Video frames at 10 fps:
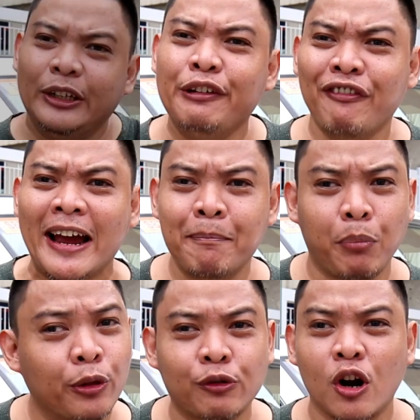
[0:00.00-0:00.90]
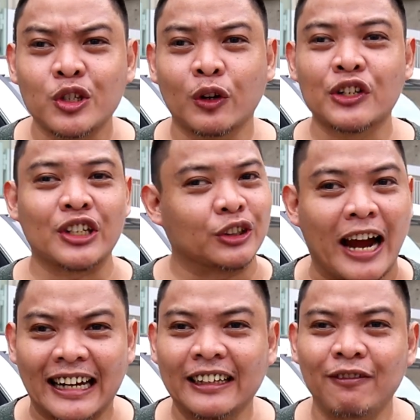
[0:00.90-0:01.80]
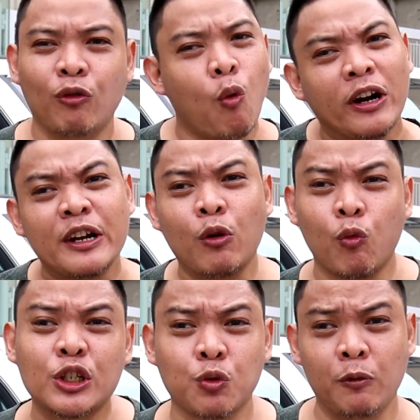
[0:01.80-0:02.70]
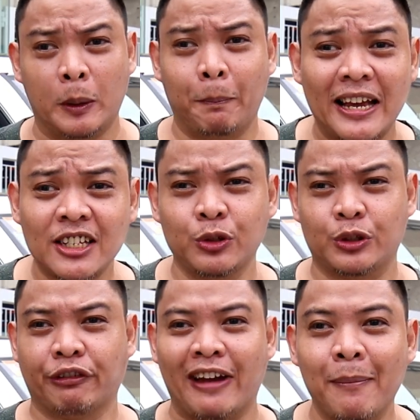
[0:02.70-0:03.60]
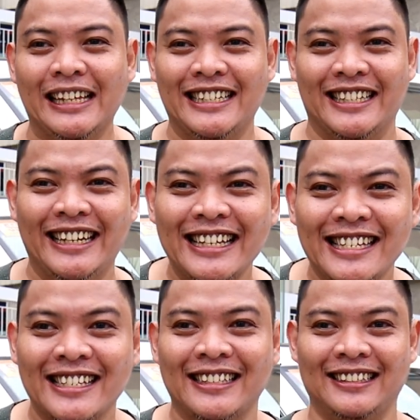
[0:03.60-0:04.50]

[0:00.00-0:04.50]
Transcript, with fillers: Do you find both crossovers attractive, wondering which one would best suit your family's needs?